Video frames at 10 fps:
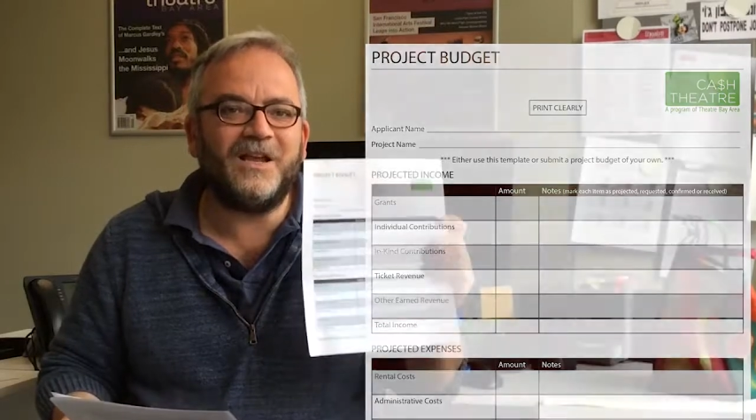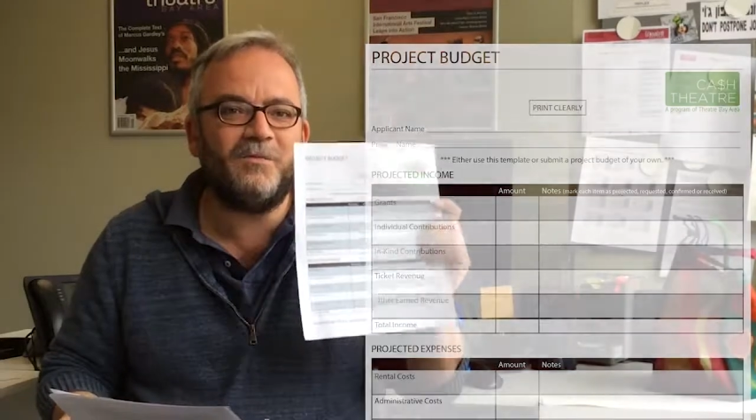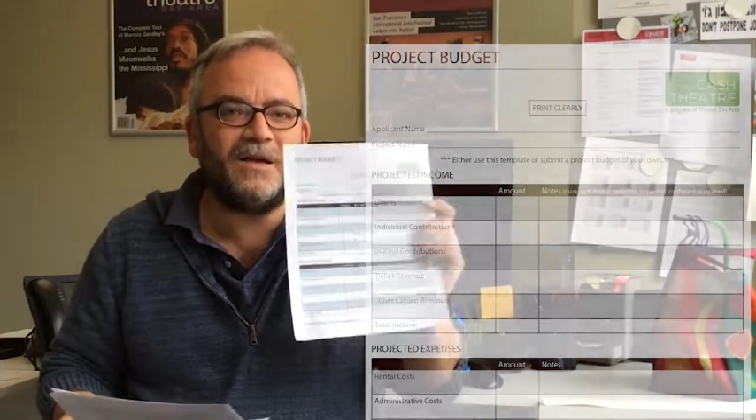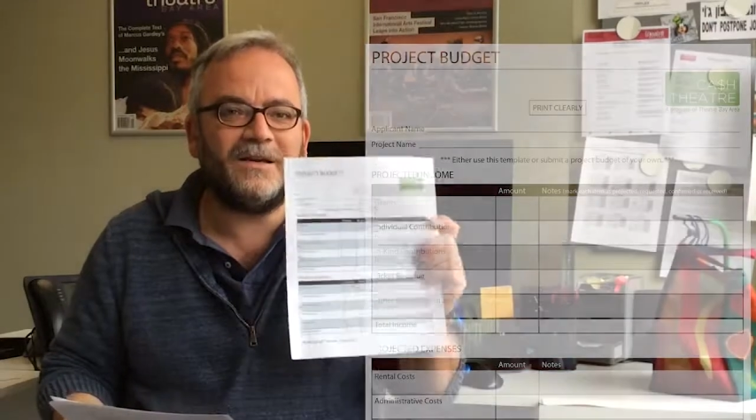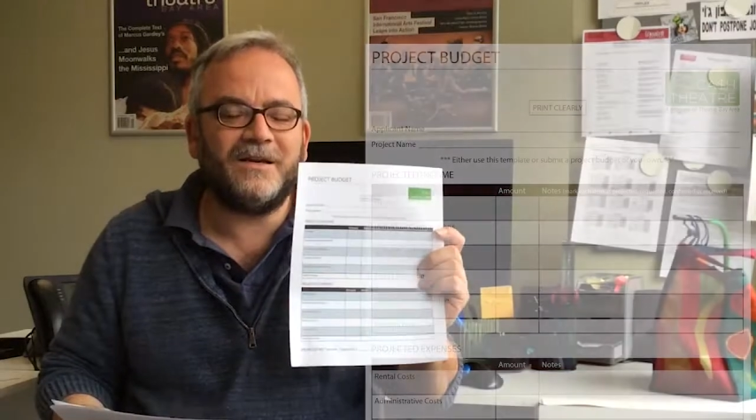
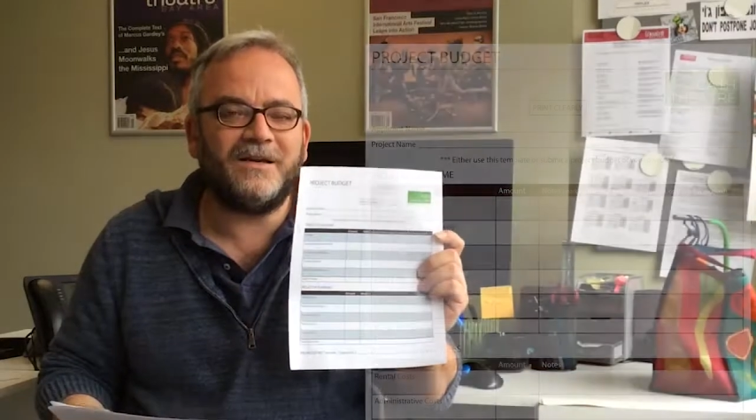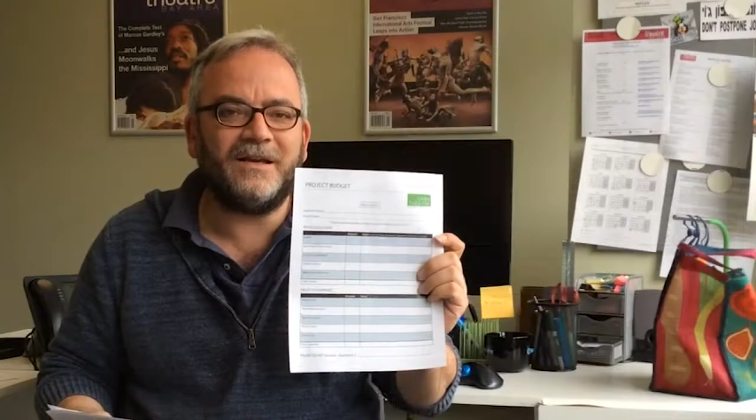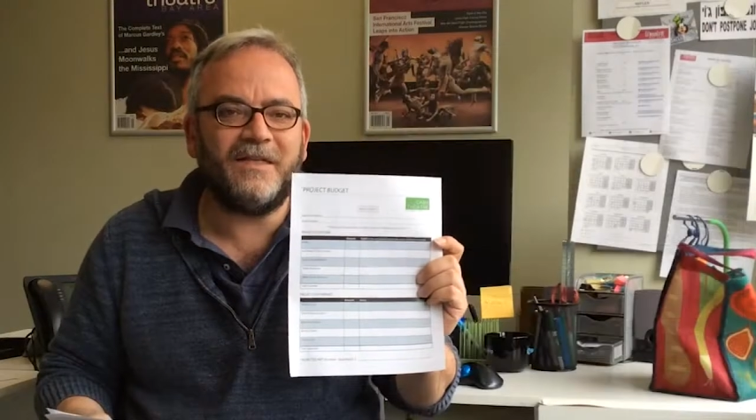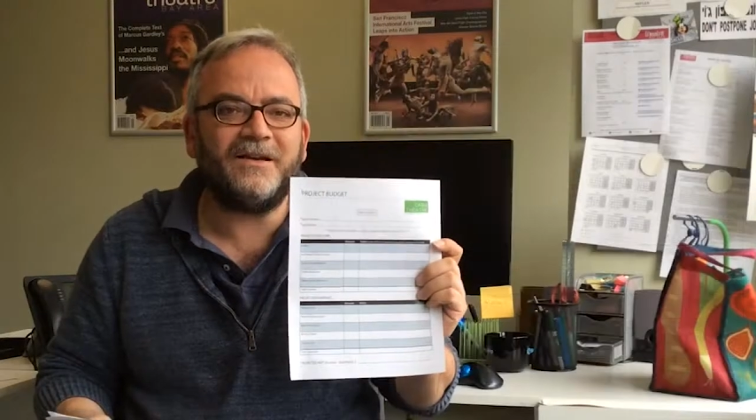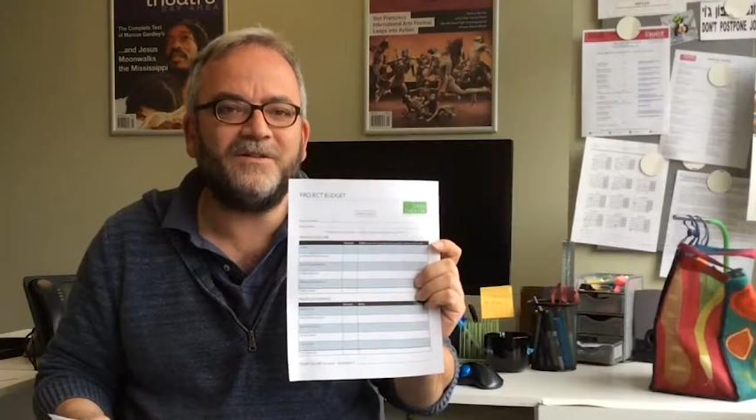come in and
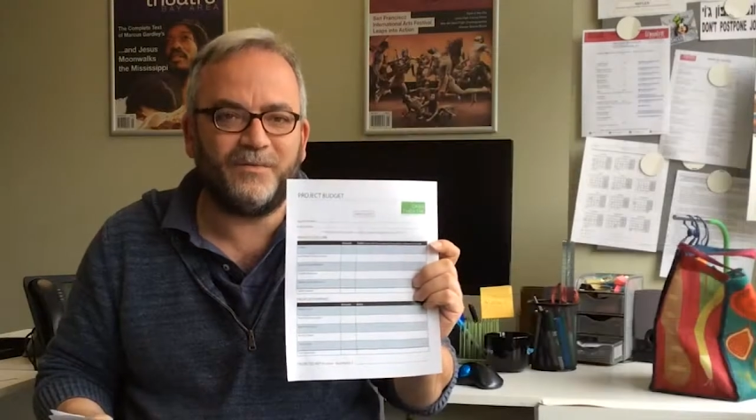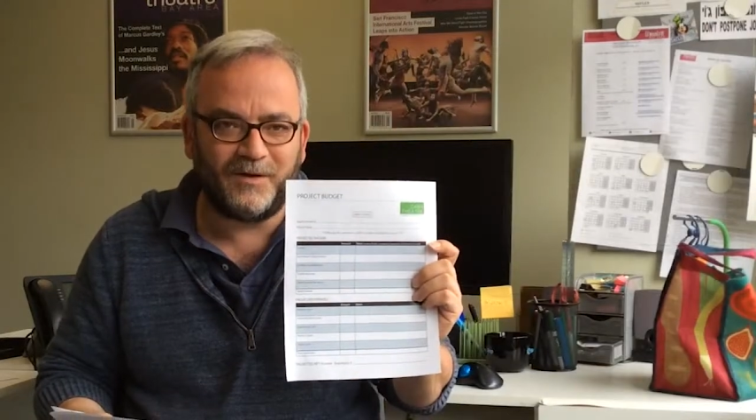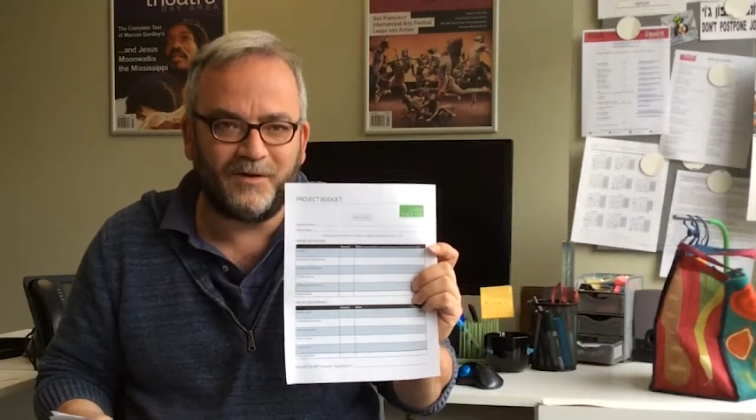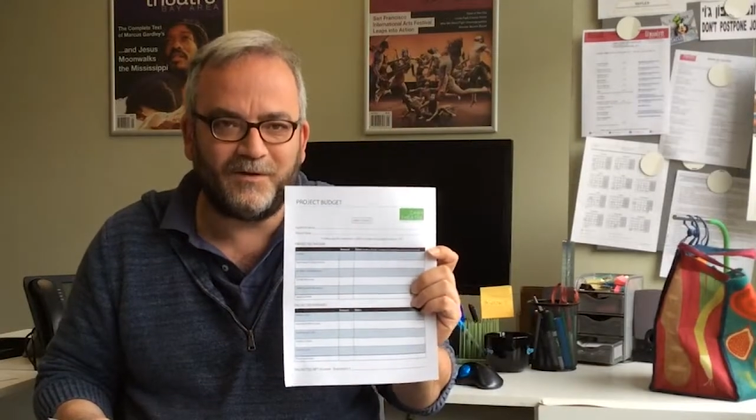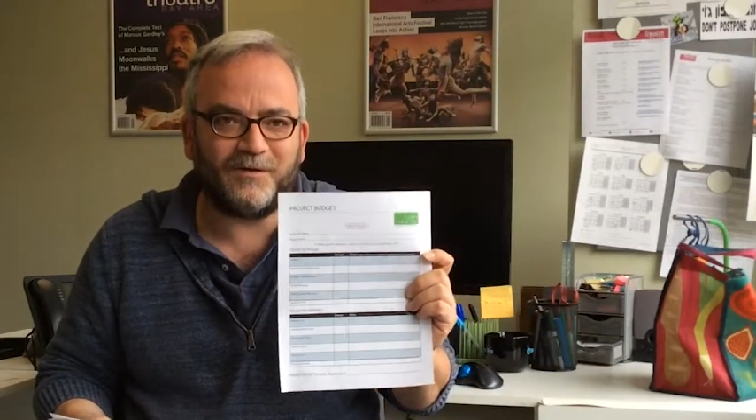neglect to
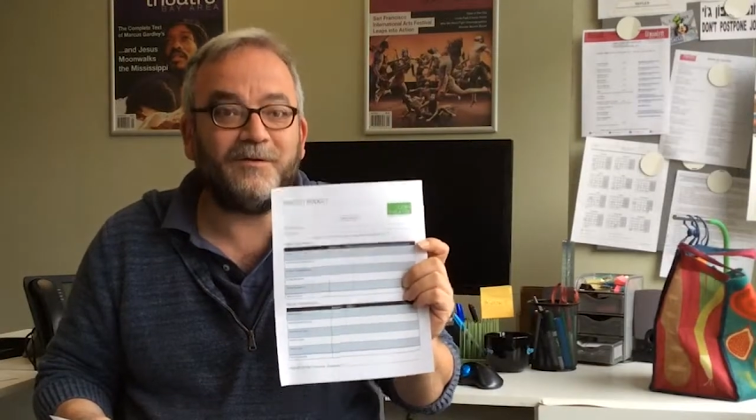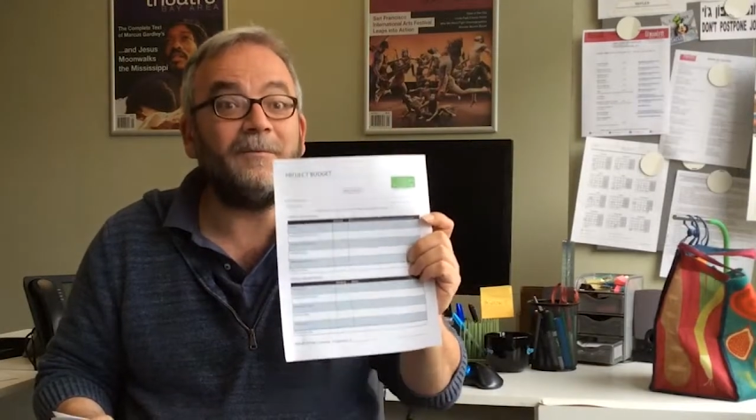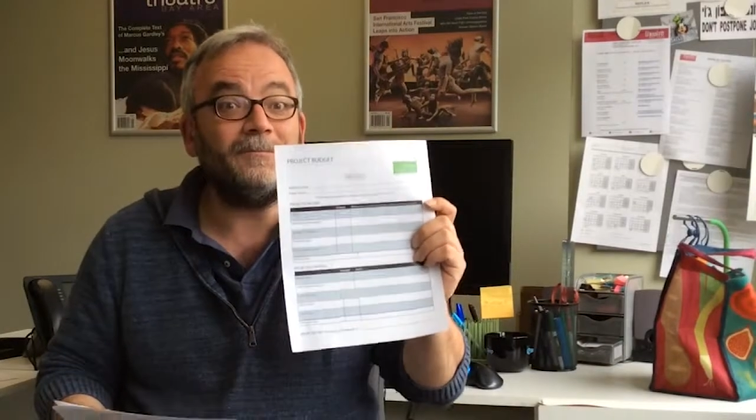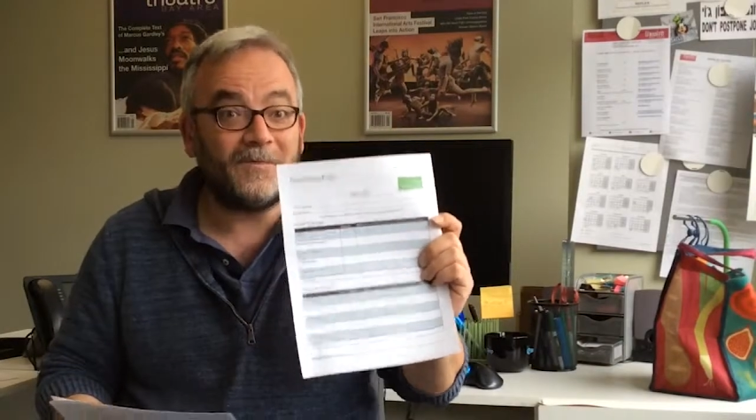include